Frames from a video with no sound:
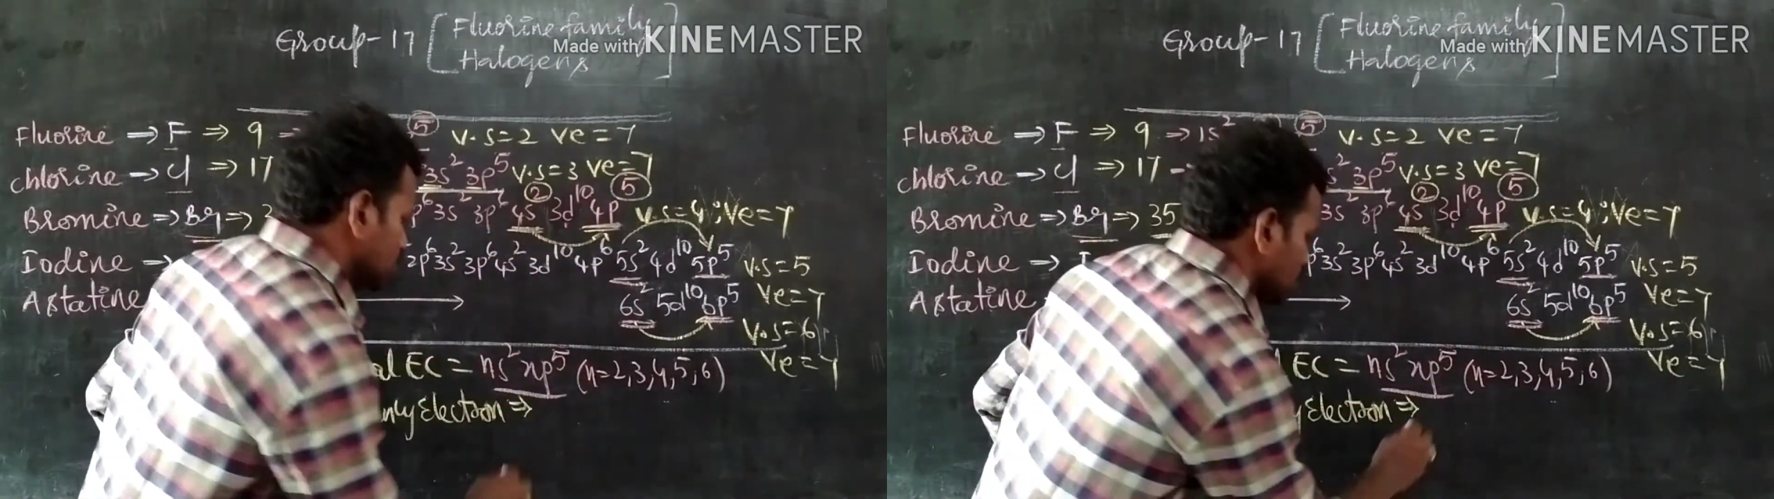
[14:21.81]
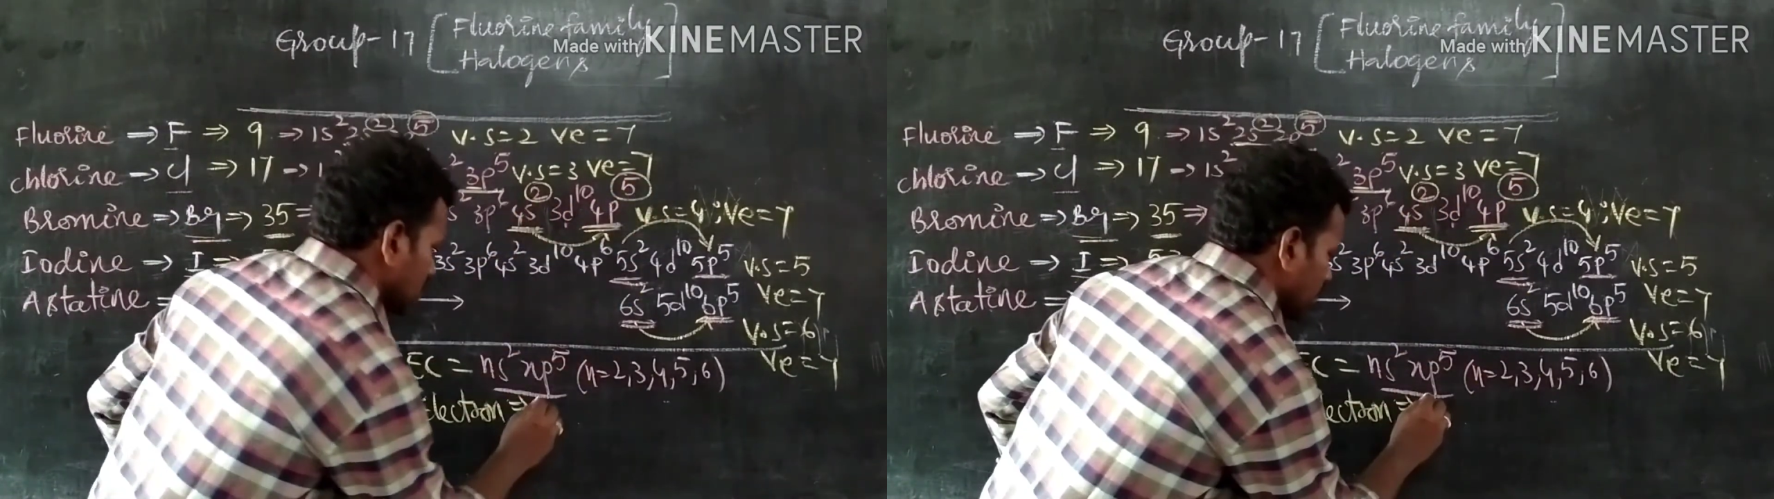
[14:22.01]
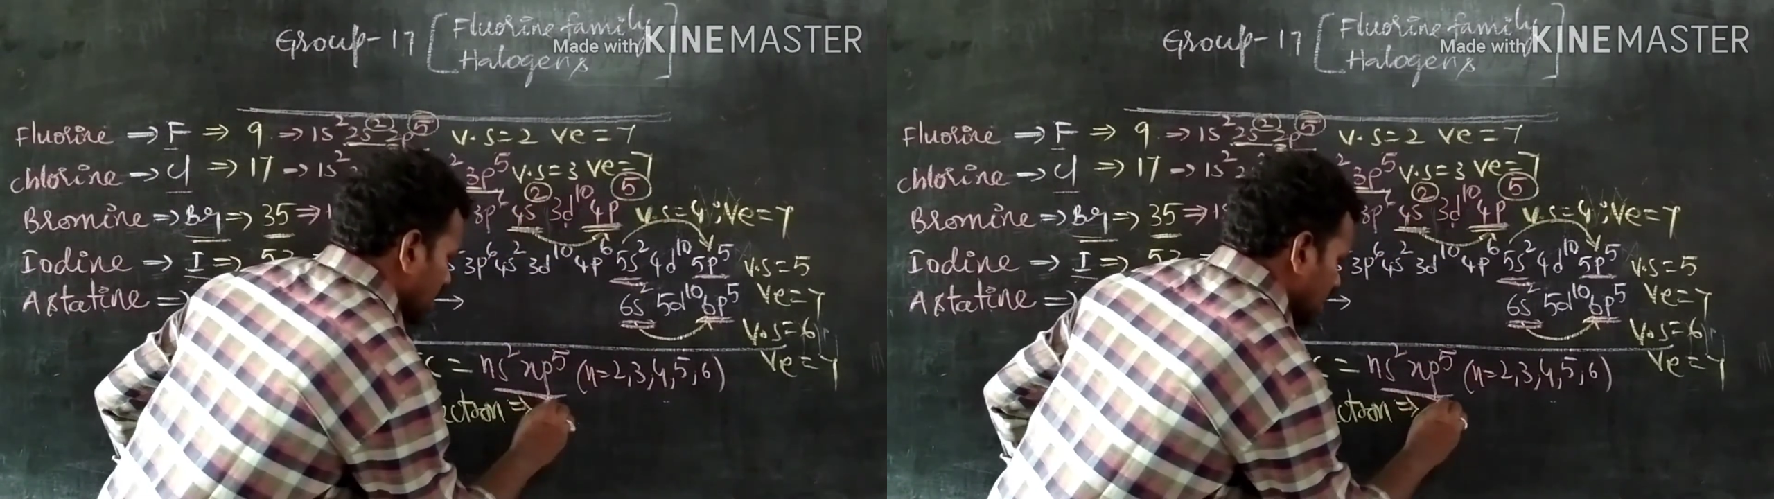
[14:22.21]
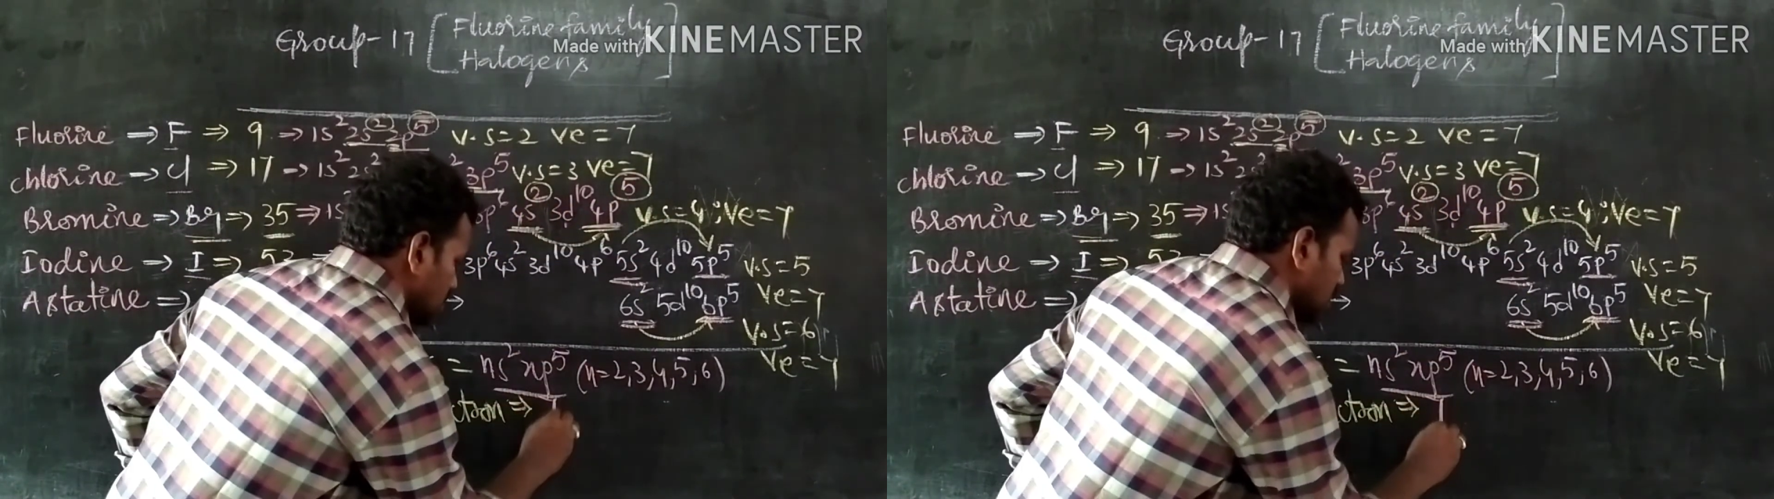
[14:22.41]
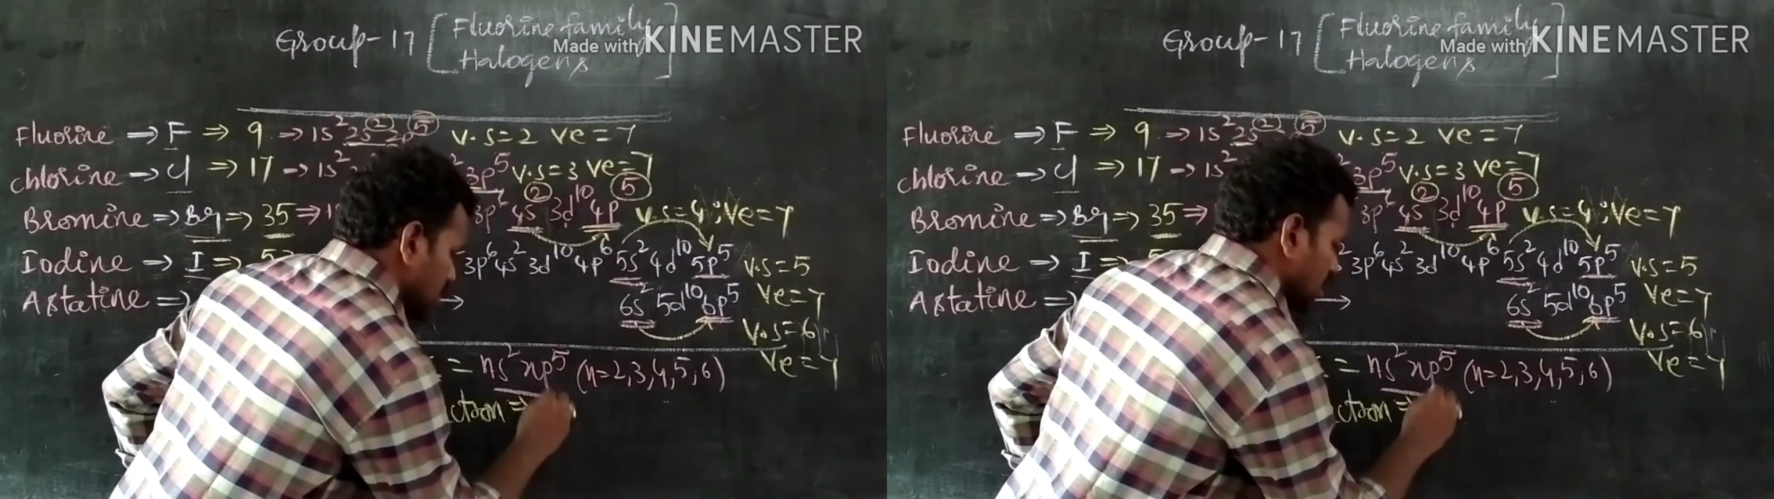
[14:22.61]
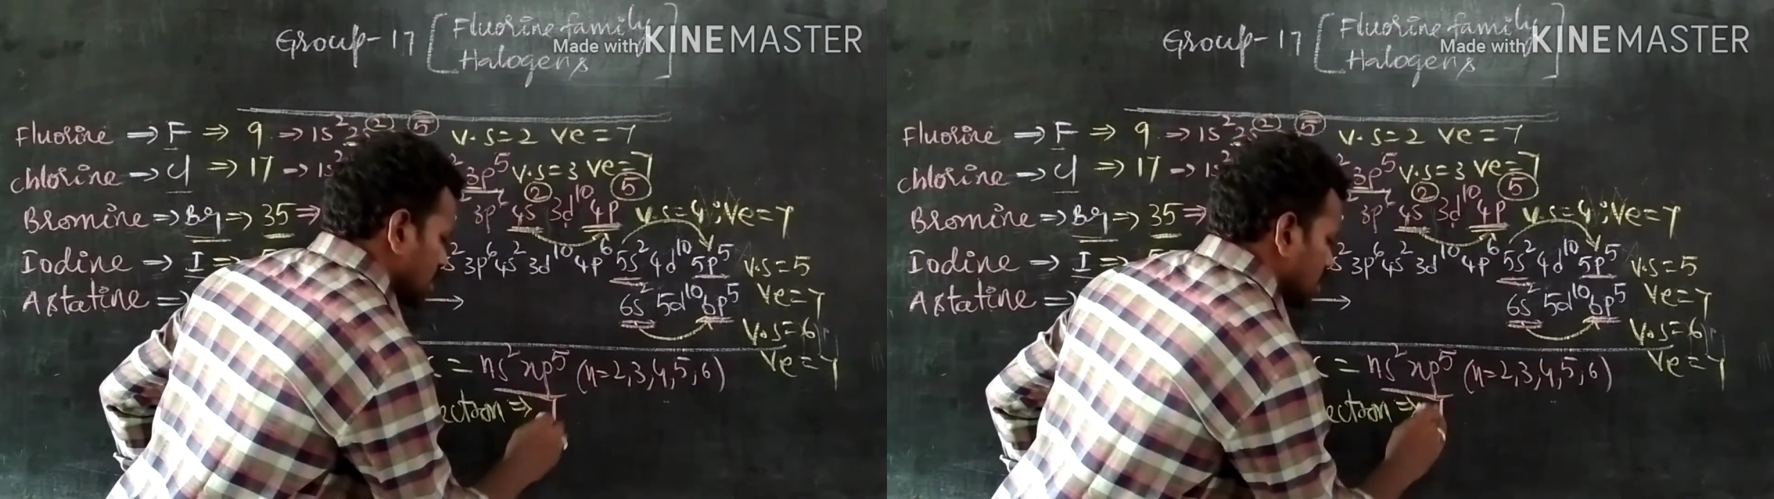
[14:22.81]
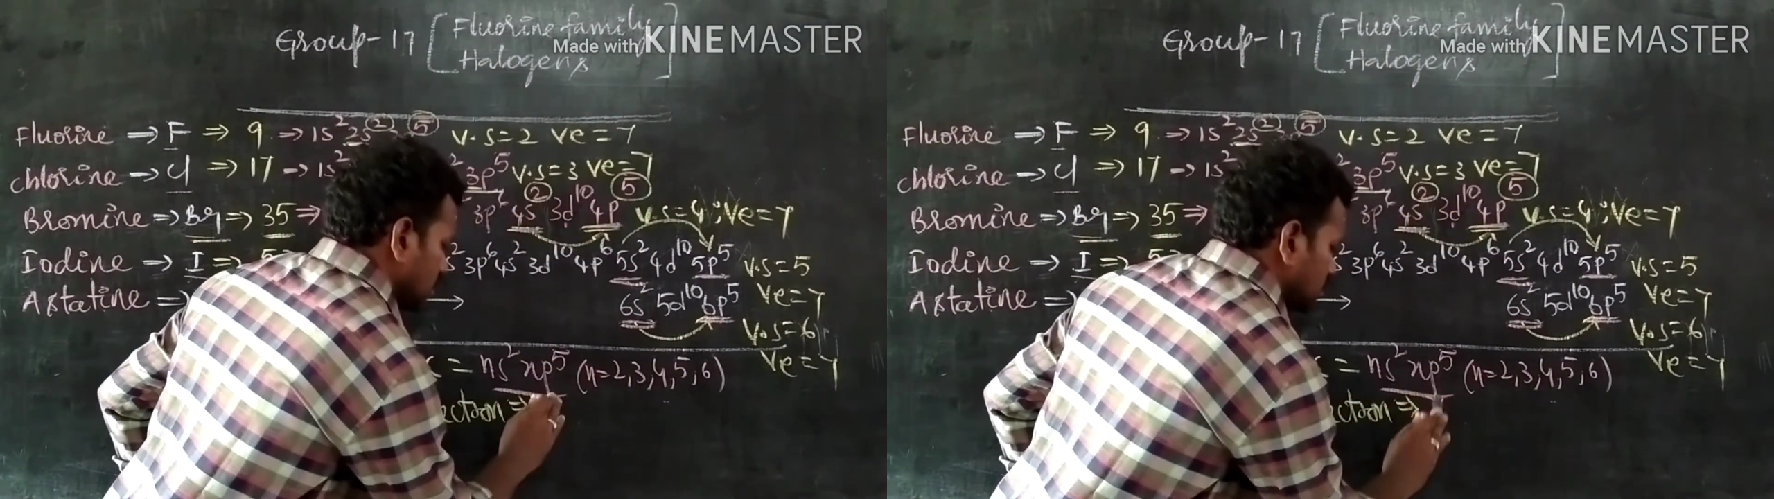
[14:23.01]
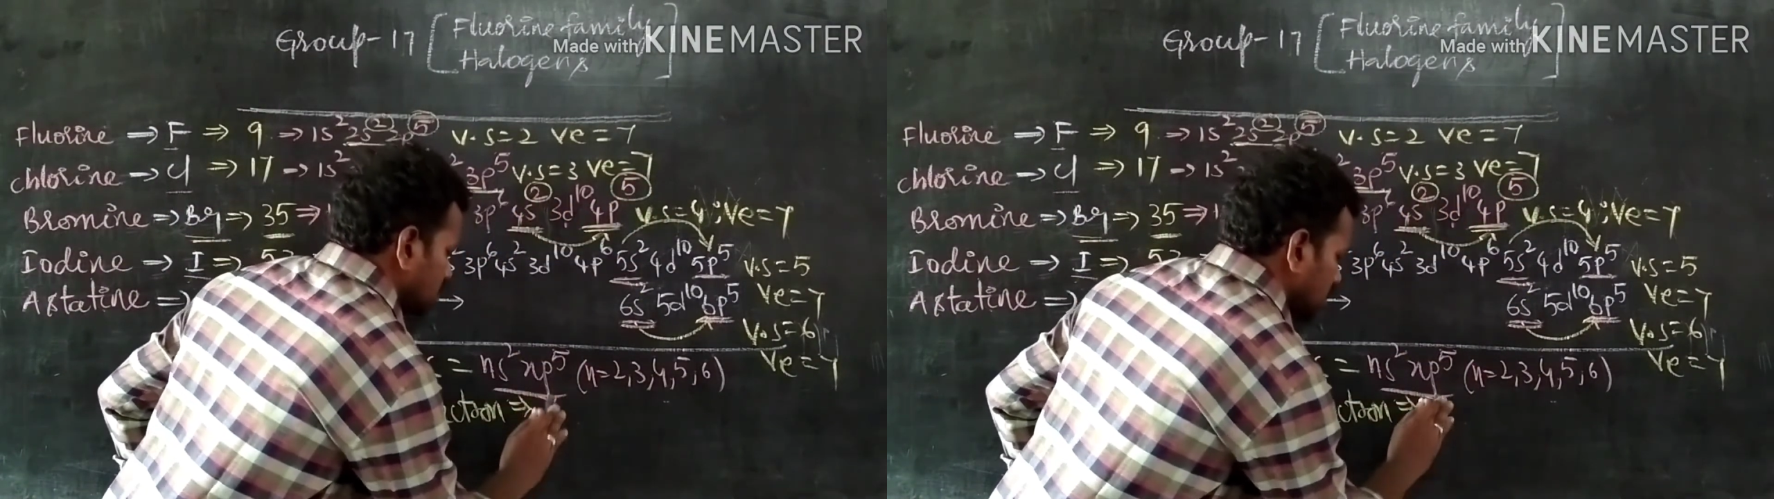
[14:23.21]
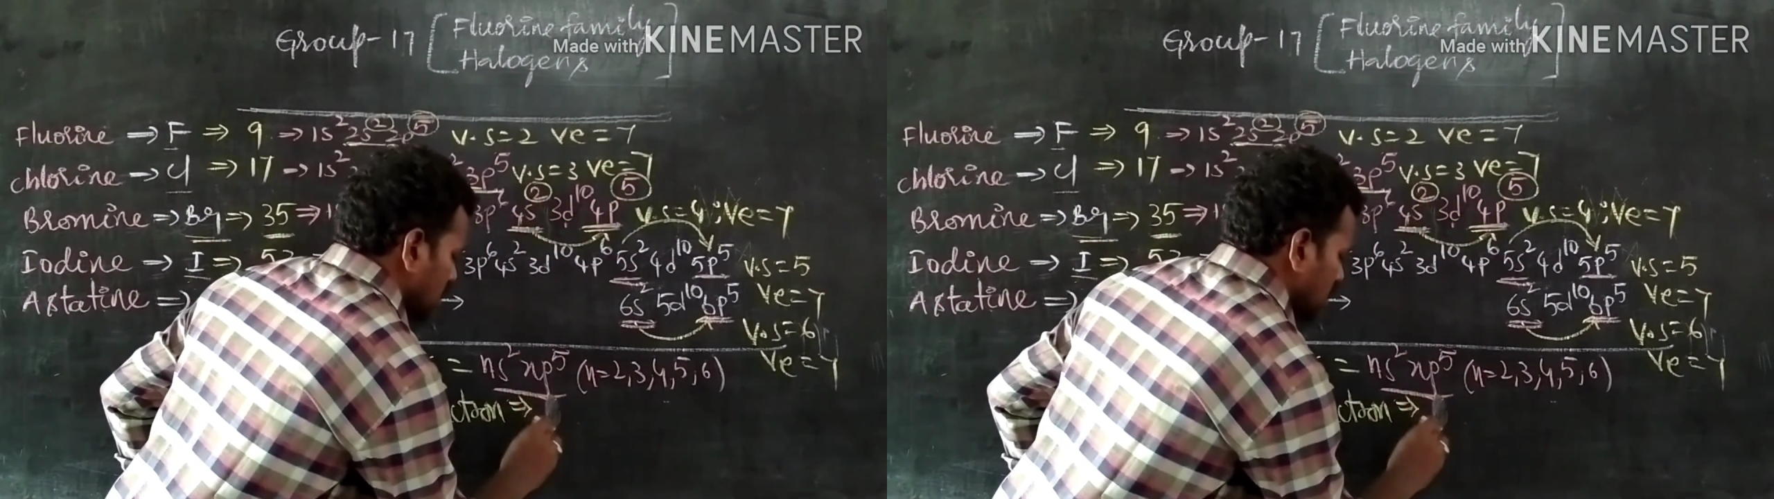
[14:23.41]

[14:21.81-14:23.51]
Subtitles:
So the valency electrons